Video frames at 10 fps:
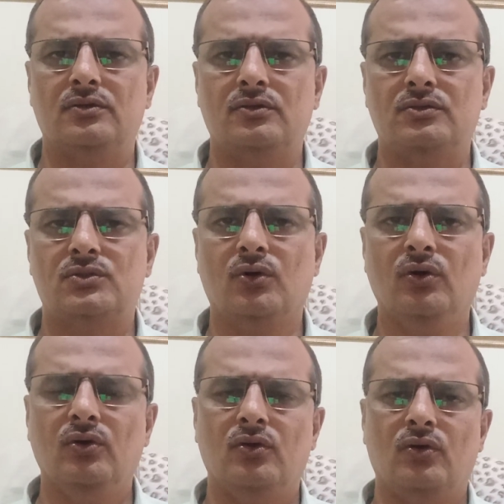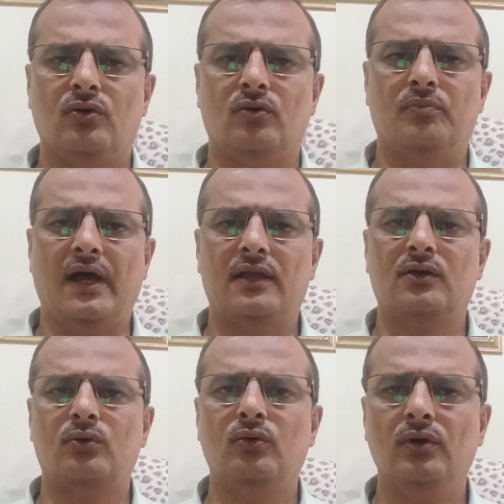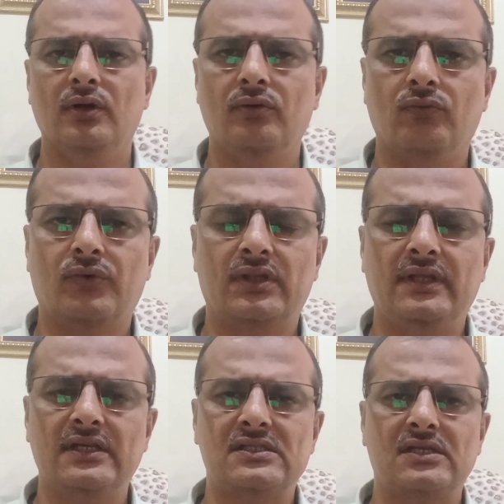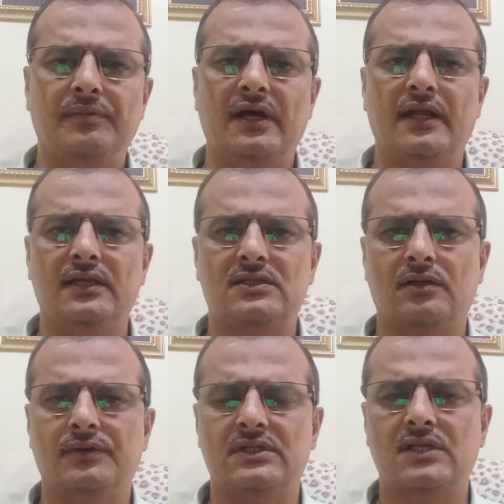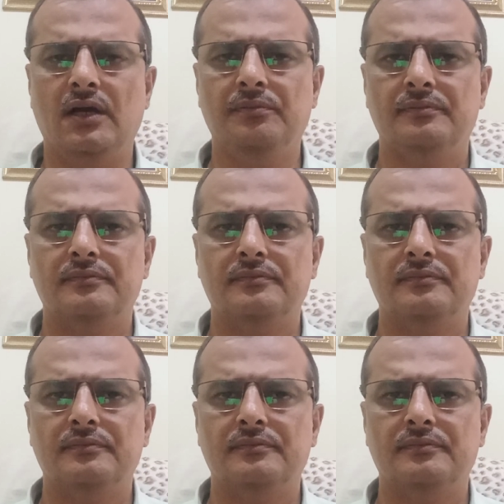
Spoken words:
So, by the rule, Vruddhis Samane Sarvesham,